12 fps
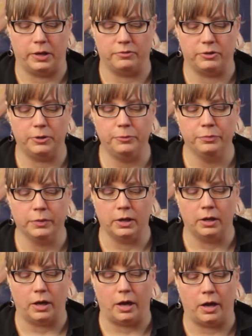whatever,
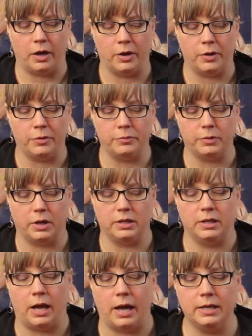a
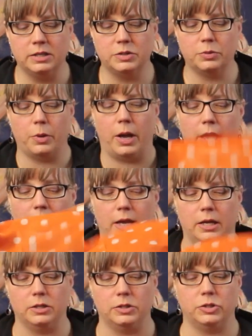nice
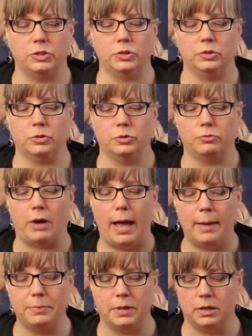way to
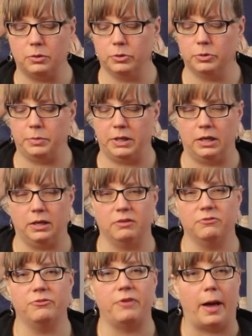wrap it would be
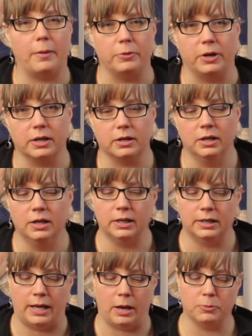in fabric.
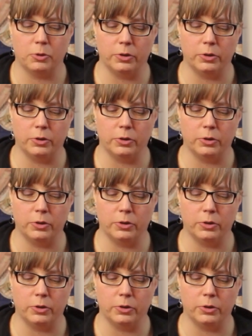Now I'm